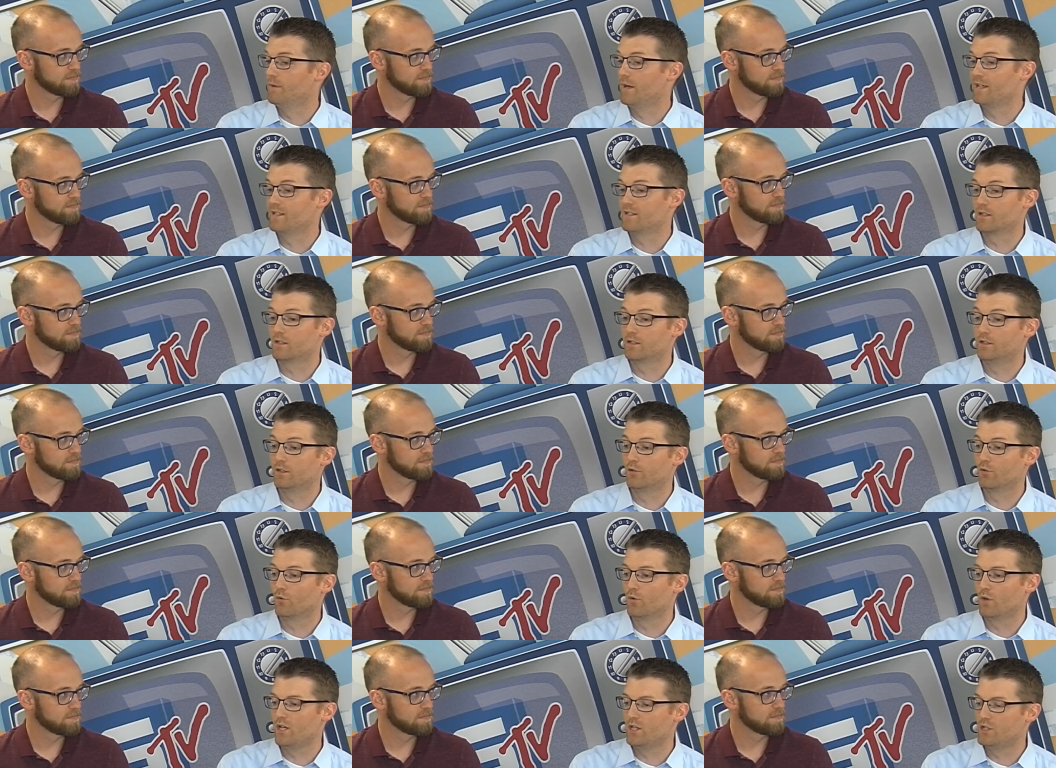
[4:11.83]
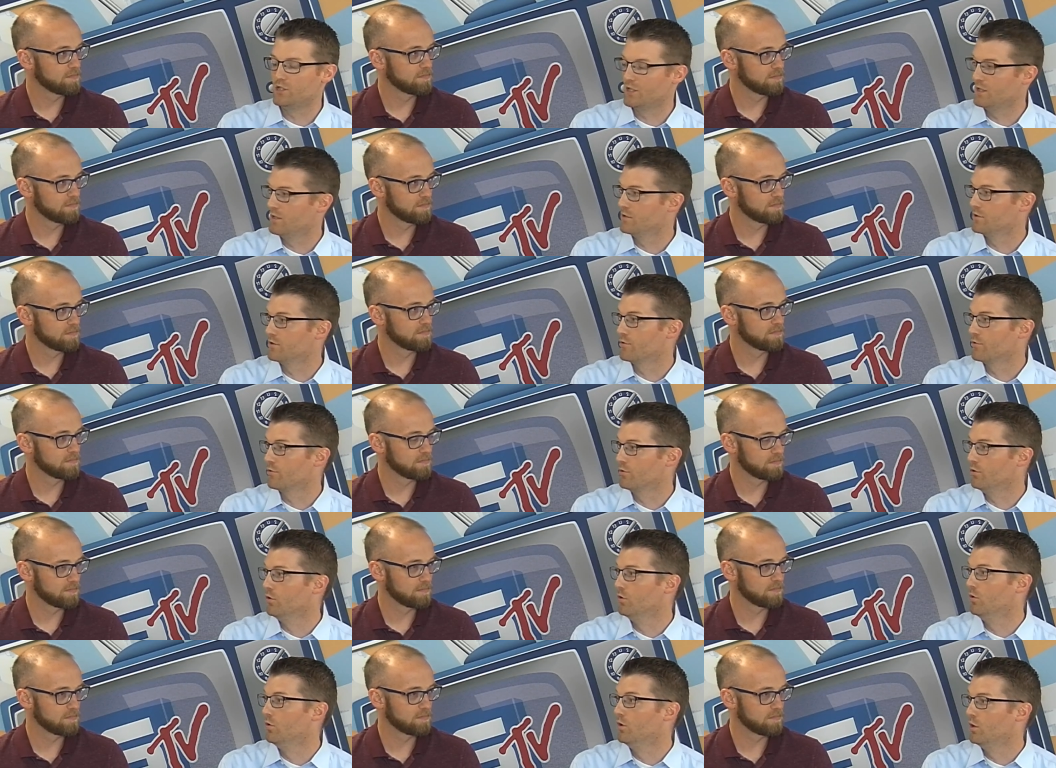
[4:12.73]
Speaker 1: basically reach is
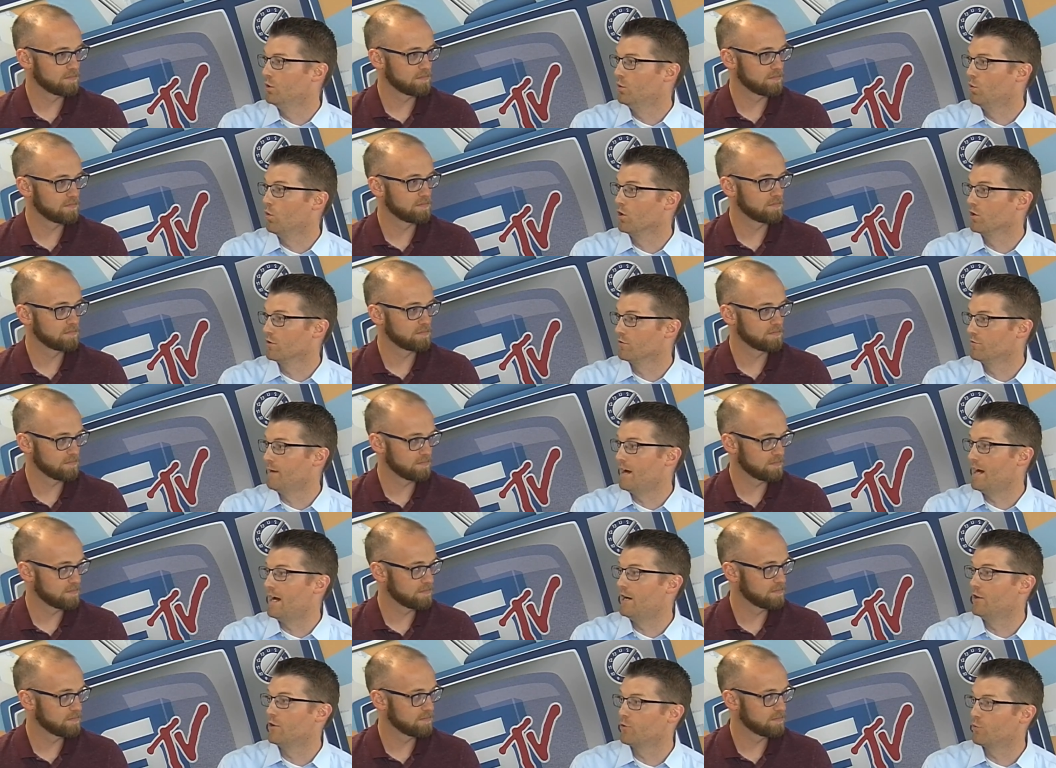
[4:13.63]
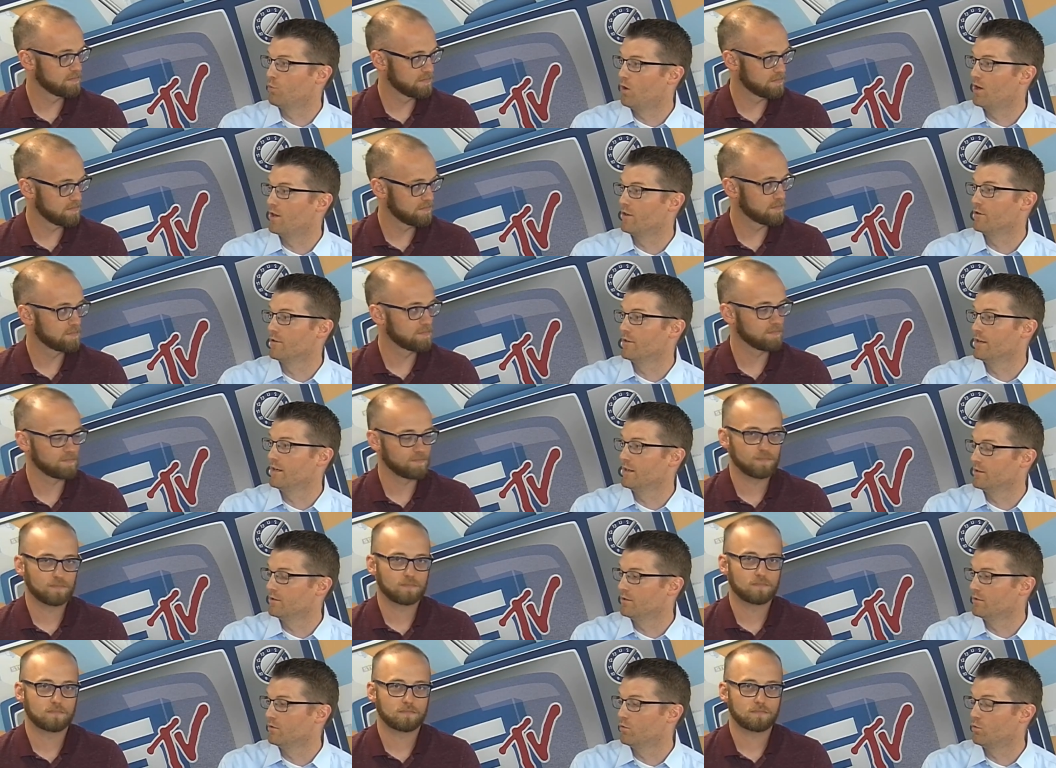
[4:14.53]
through word of mouth rather
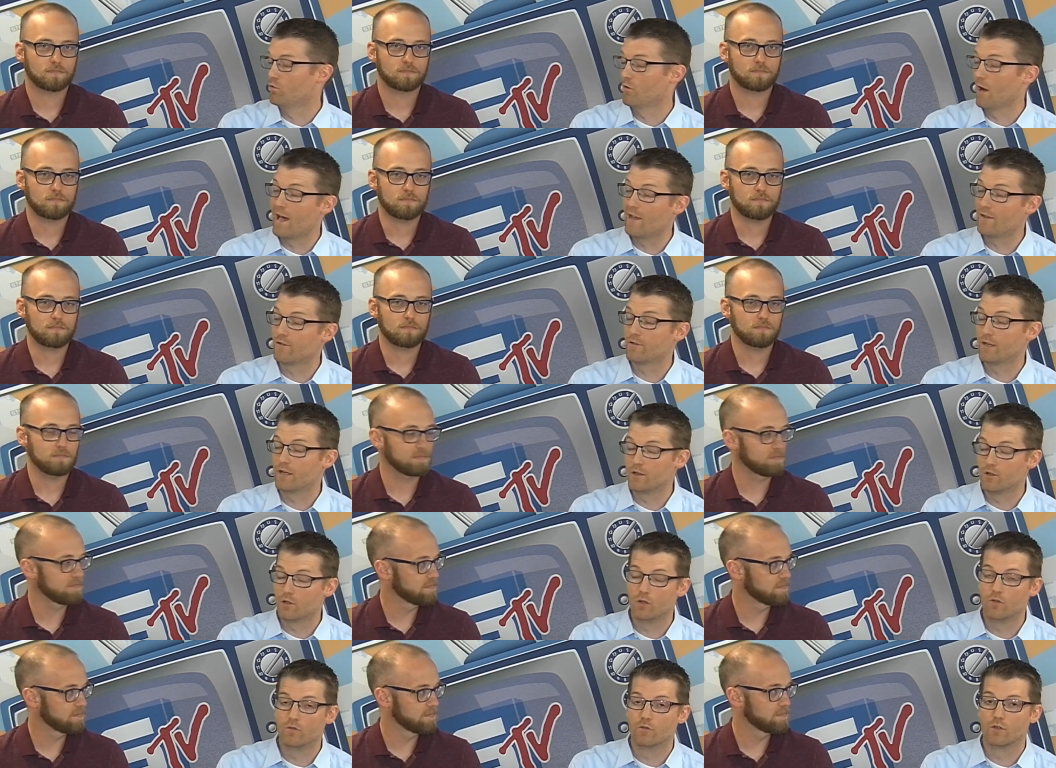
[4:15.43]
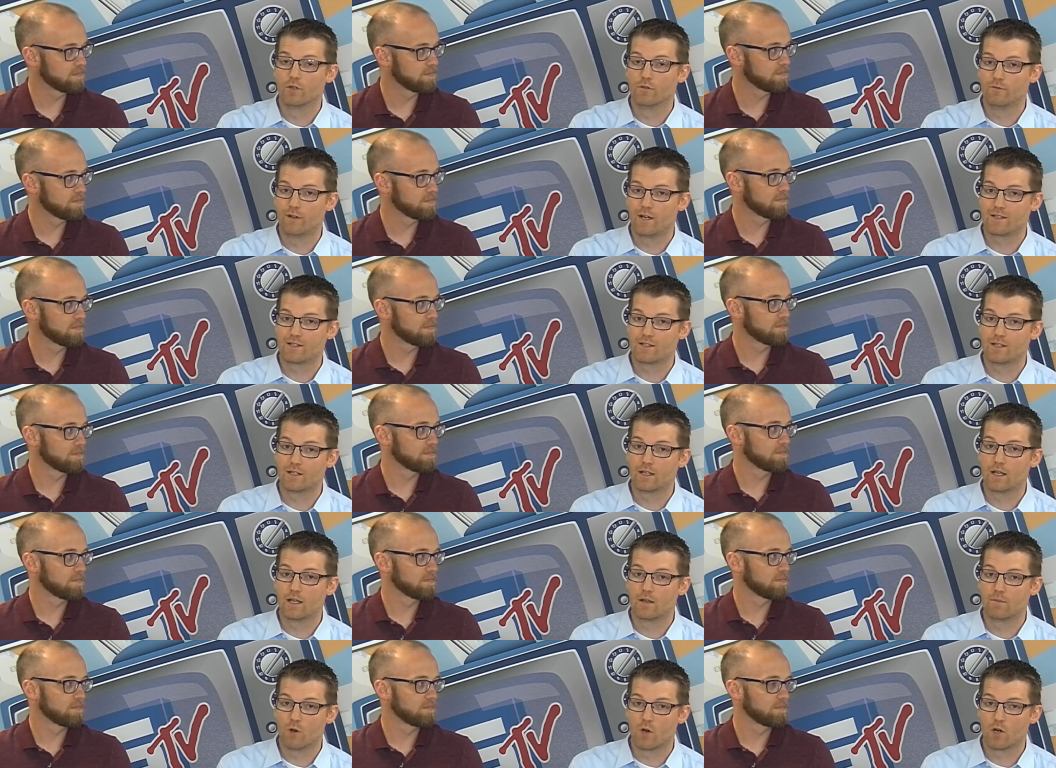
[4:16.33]
than over-investing
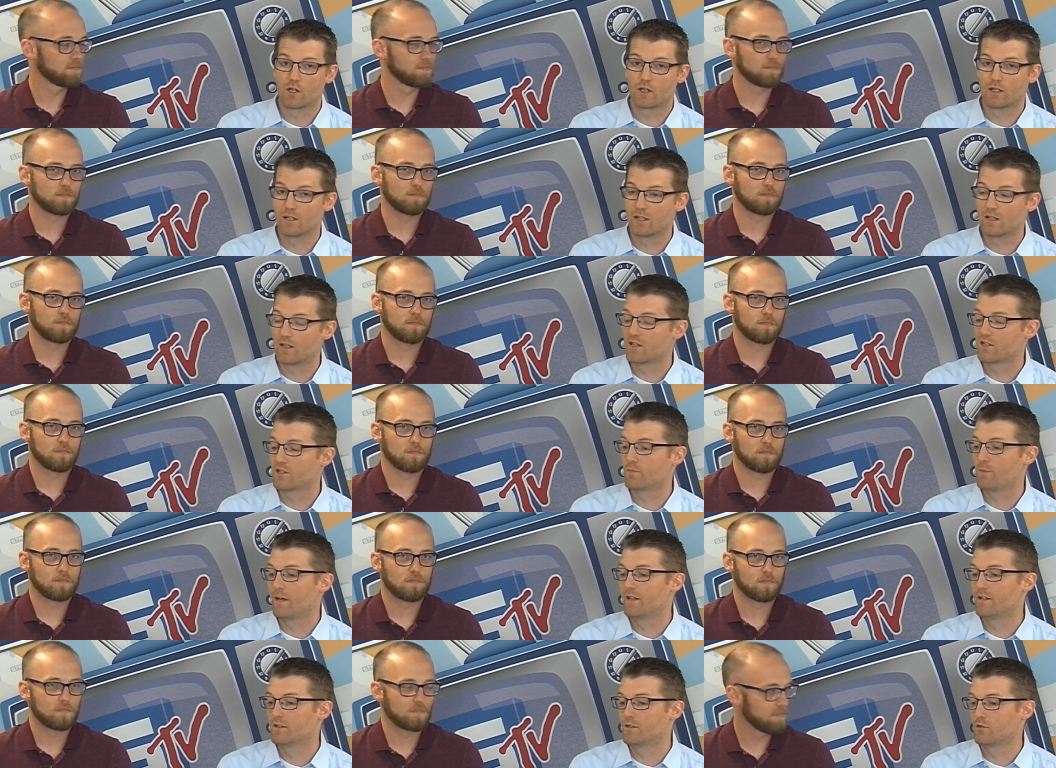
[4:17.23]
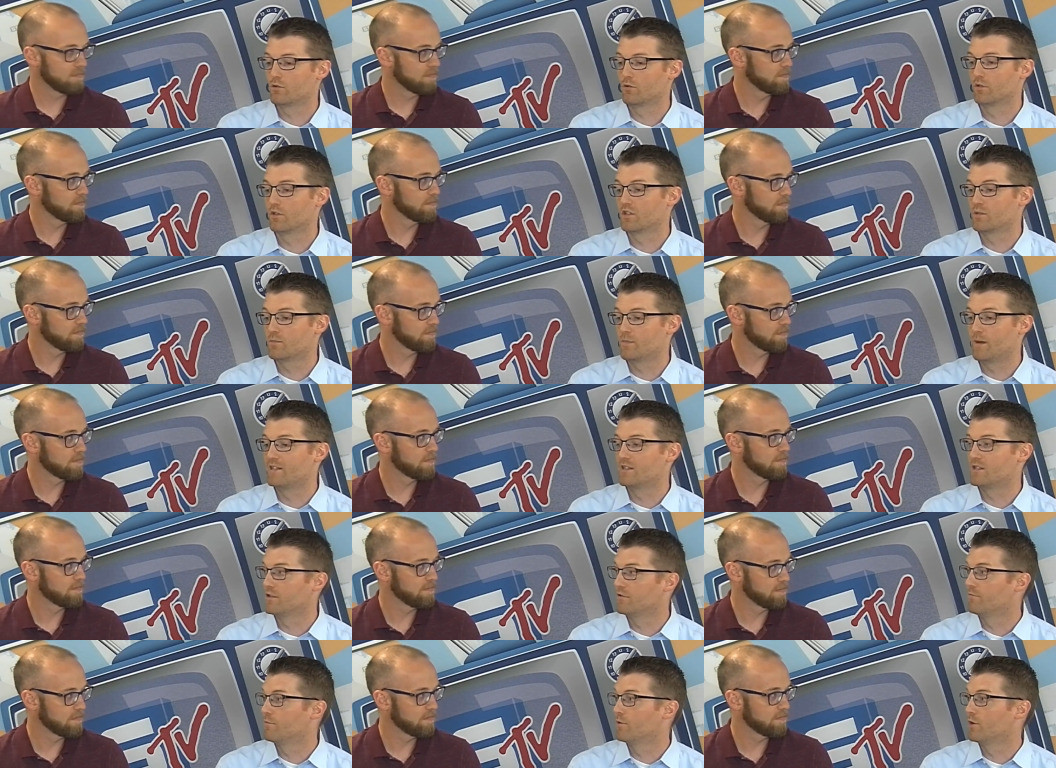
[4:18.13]
in marketing expense or
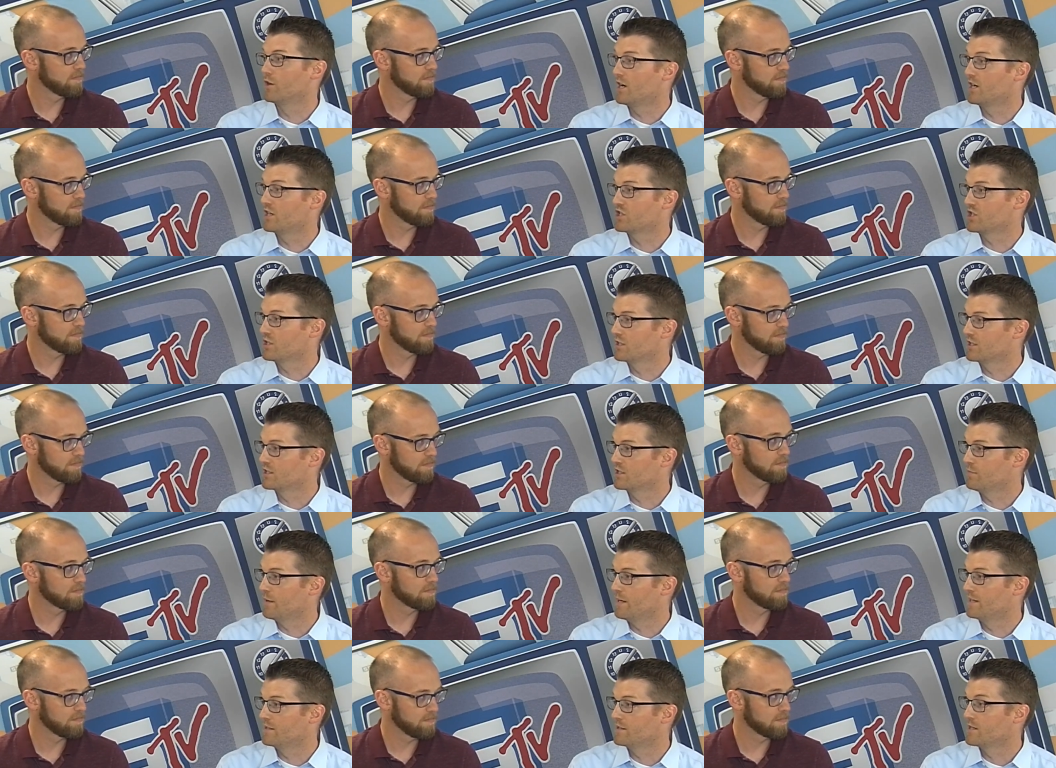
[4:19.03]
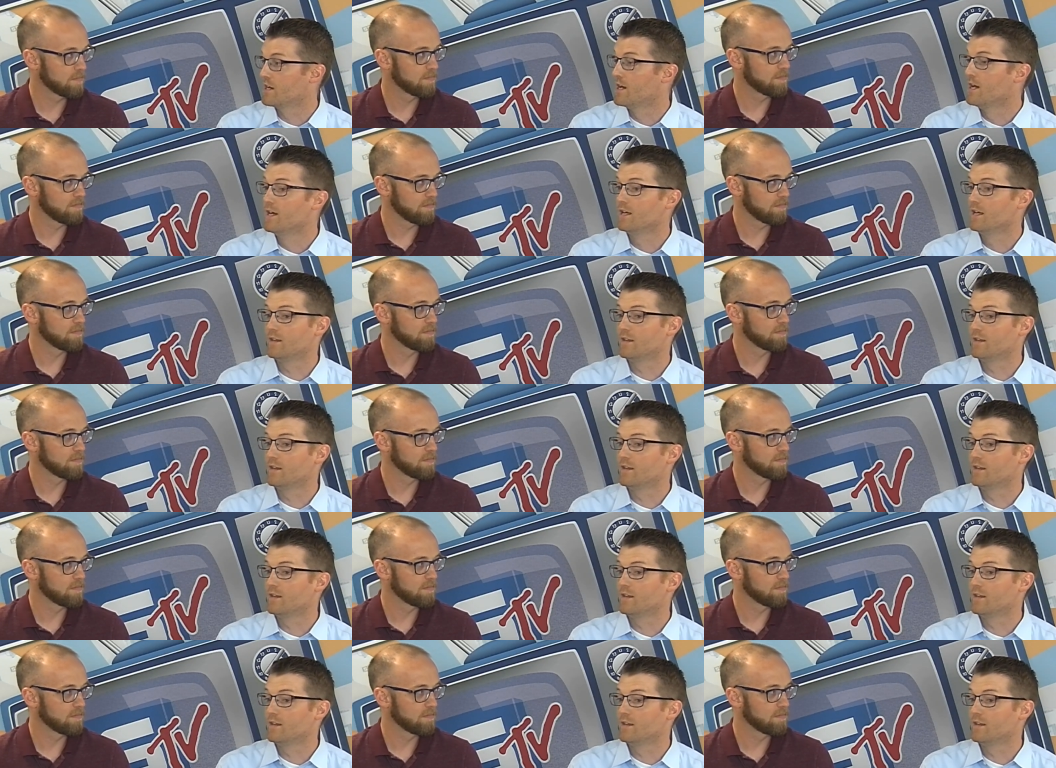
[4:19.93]
expensive production expense.